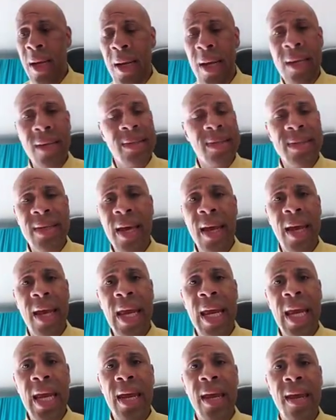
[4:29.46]
I say,
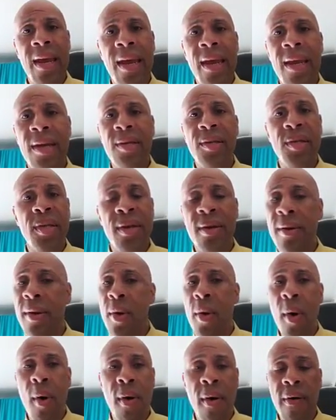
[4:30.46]
it shouldn't
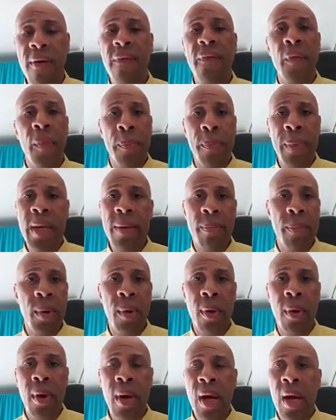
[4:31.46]
call for
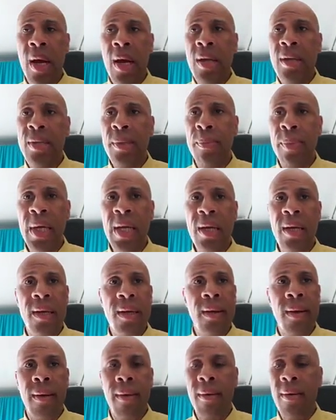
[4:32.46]
people to
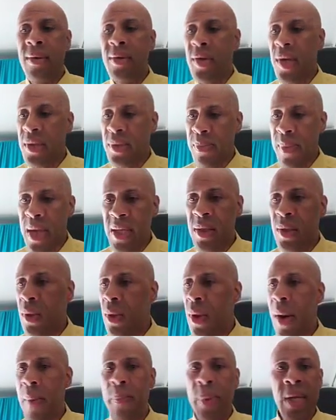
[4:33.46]
be
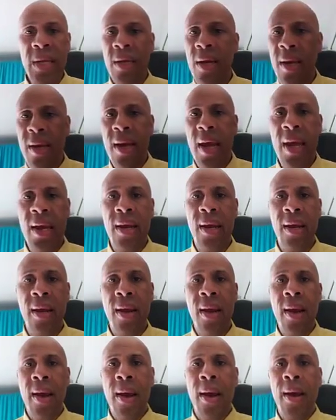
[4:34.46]
judgmental, opinionated,
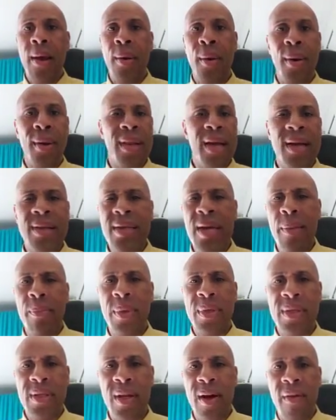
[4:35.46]
and all that type
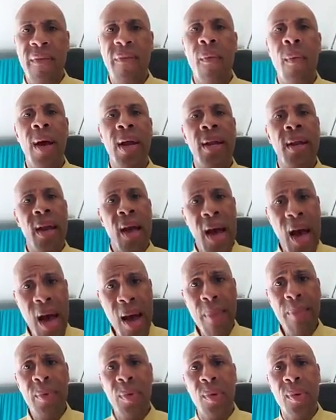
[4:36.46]
of stuff when
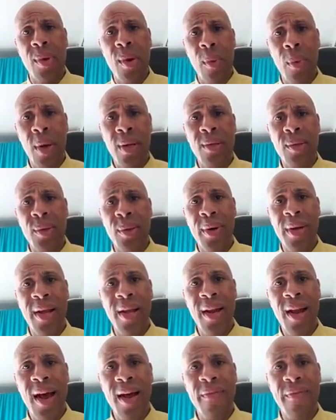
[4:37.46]
I'm the one doing the
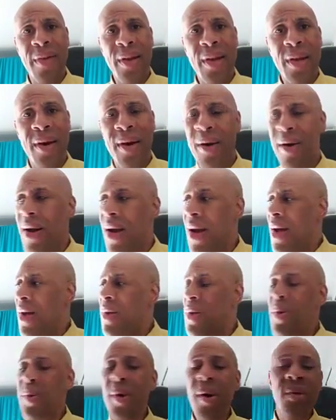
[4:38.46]
live video.
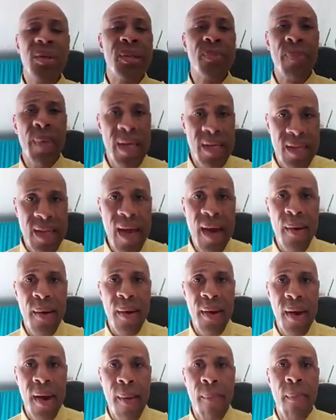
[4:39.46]
You go speak that
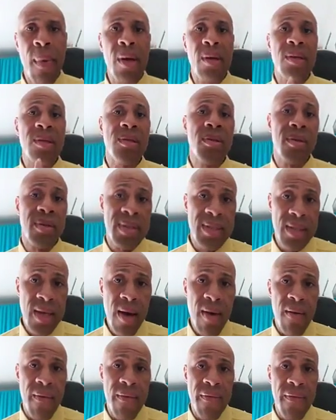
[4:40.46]
amongst
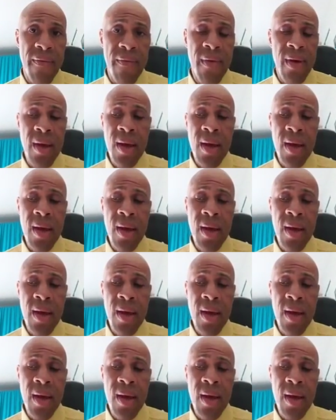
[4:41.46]
yourself.